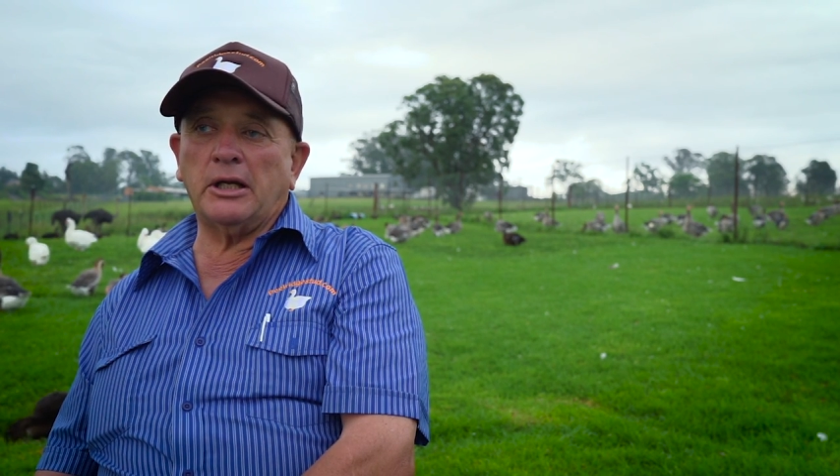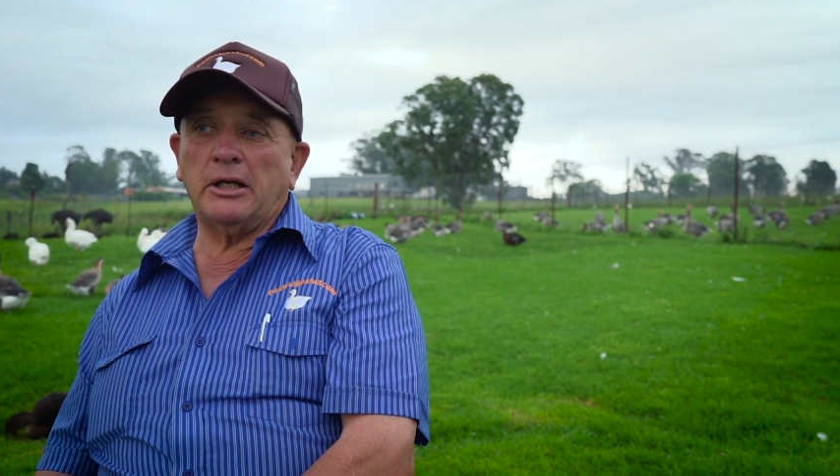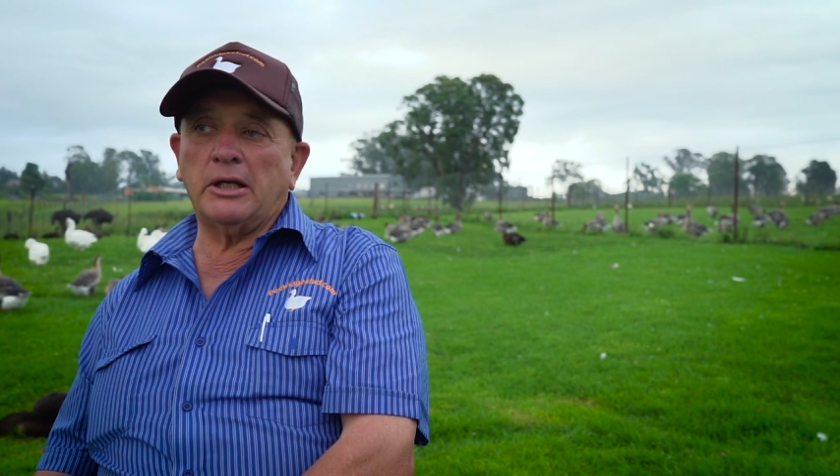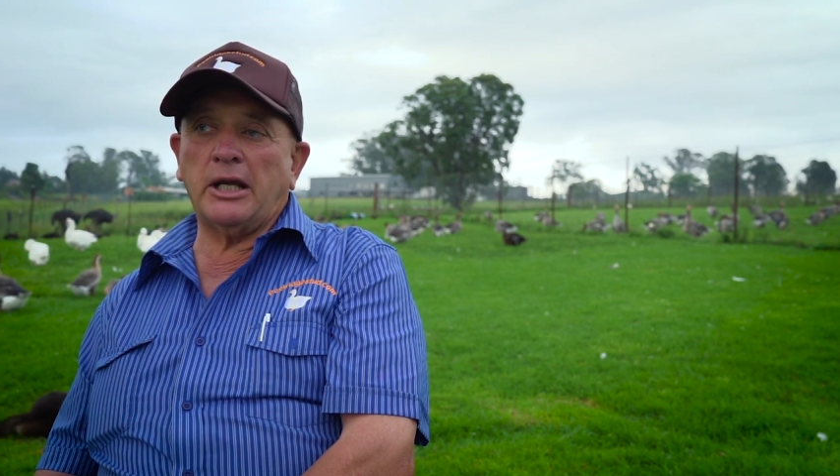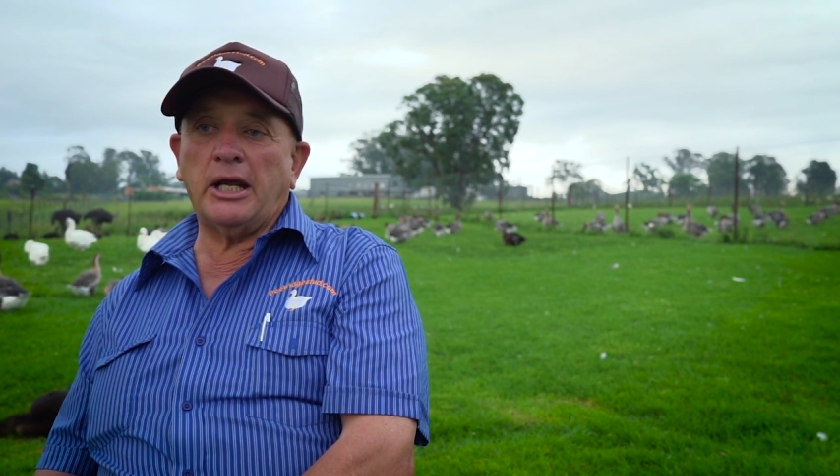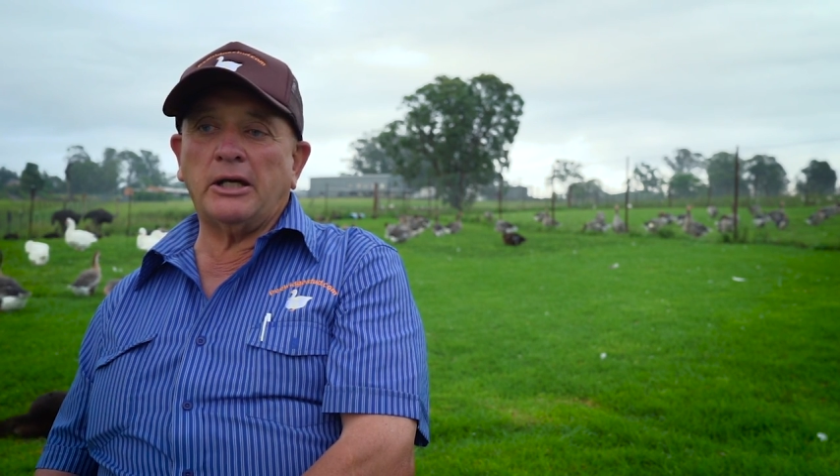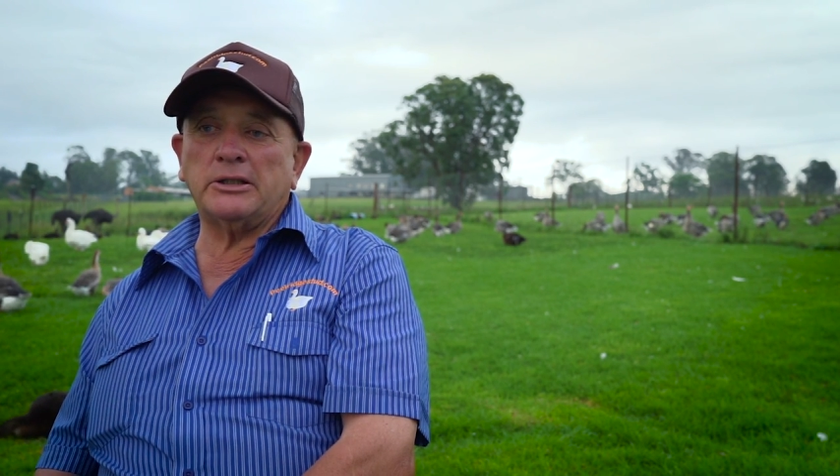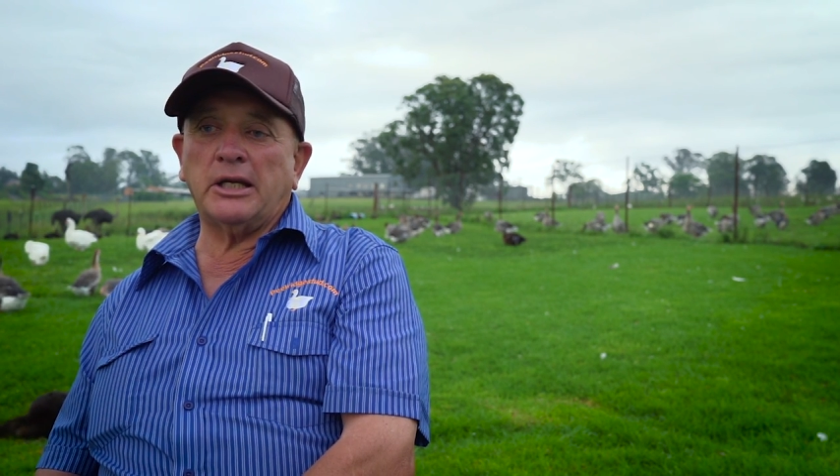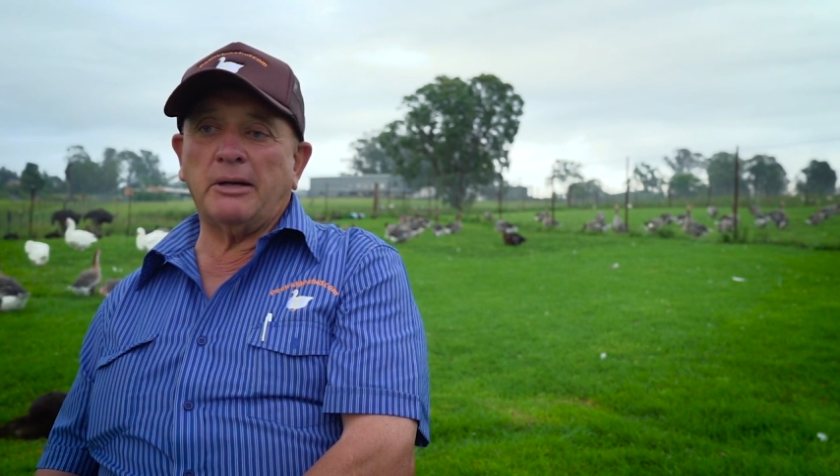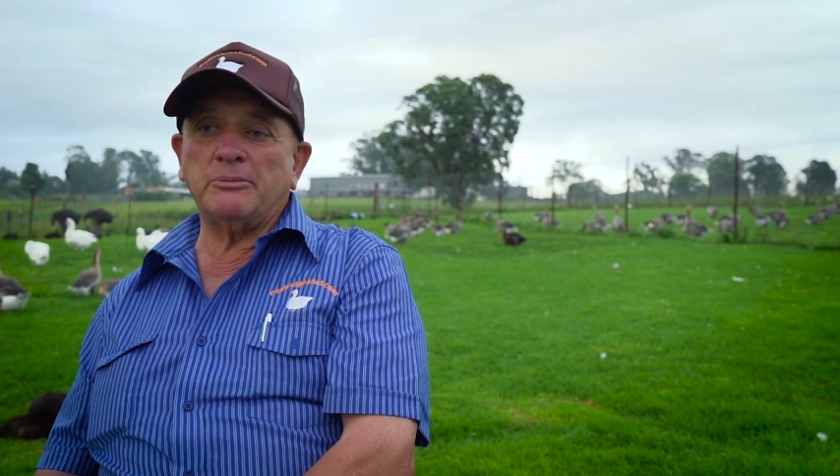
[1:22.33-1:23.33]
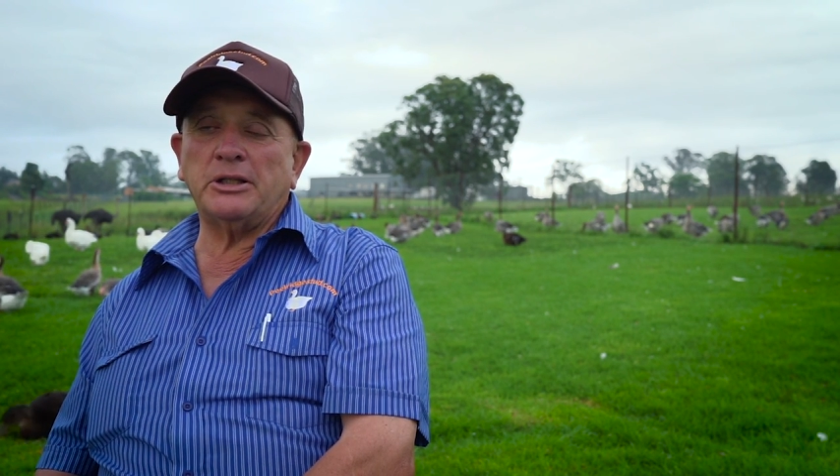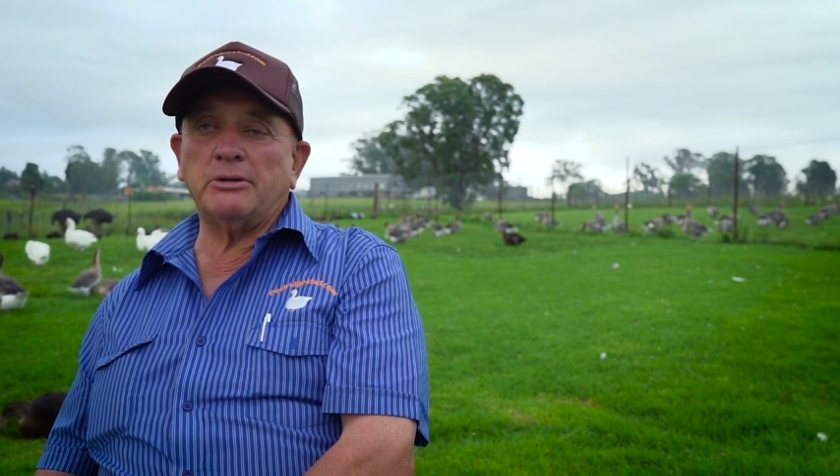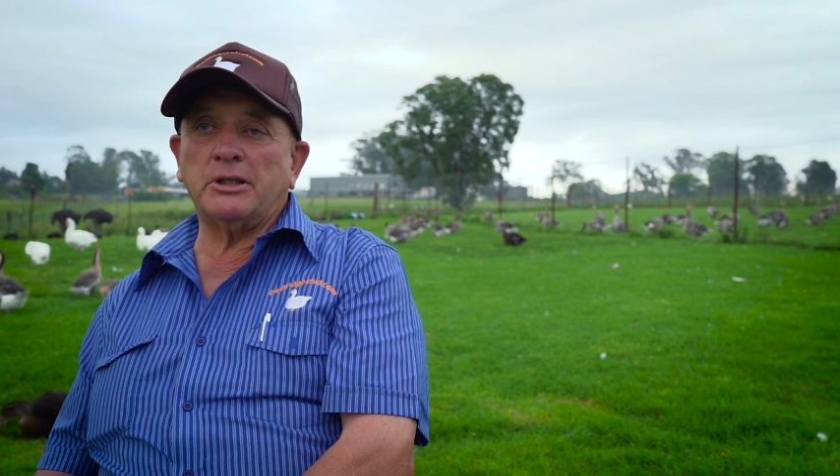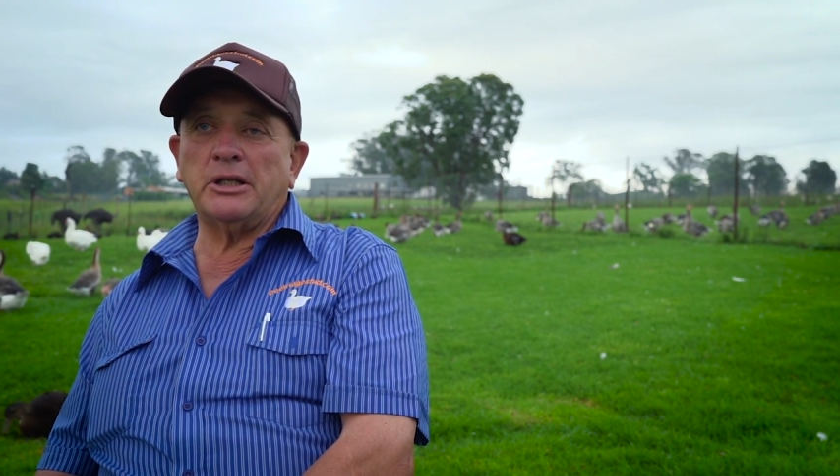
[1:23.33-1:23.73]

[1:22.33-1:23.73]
and your housing comes into it,